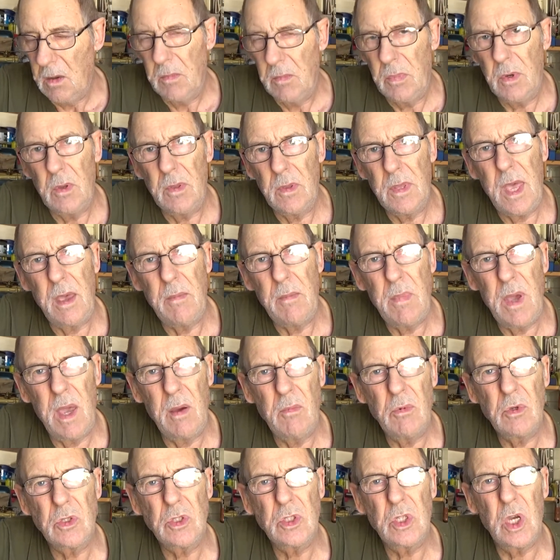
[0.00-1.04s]
But that man
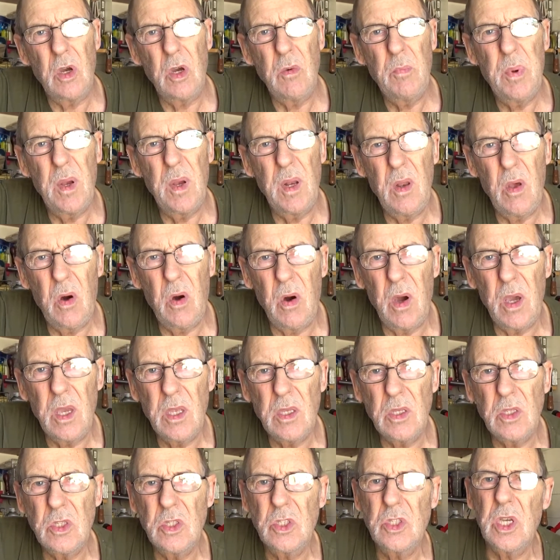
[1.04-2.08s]
was so polite
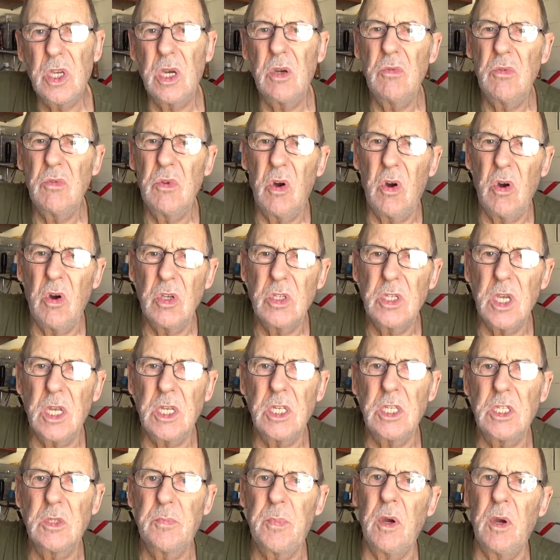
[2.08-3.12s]
and so nice, and
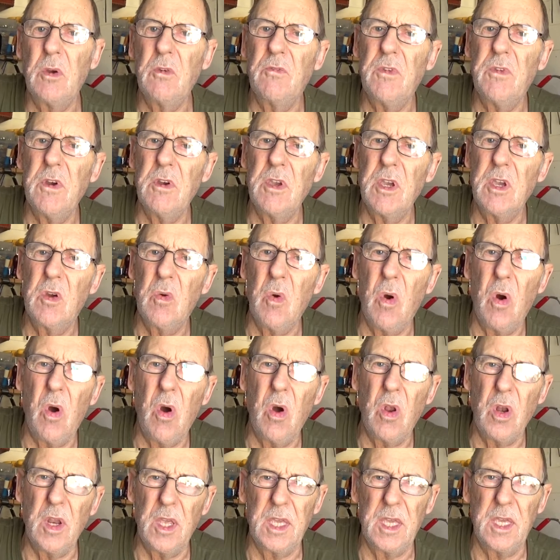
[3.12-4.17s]
he spoke very
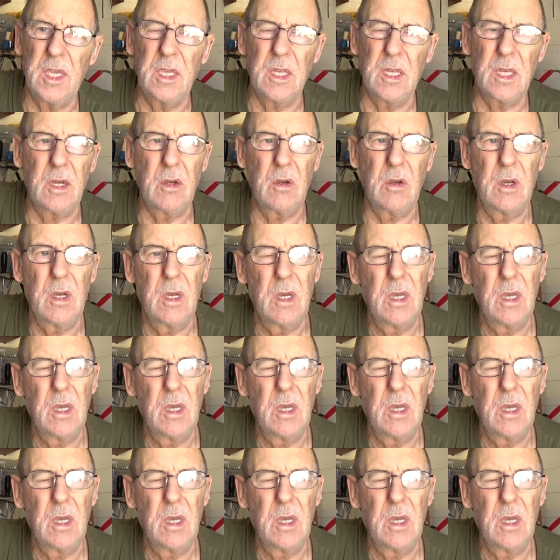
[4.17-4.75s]
quietly, you know.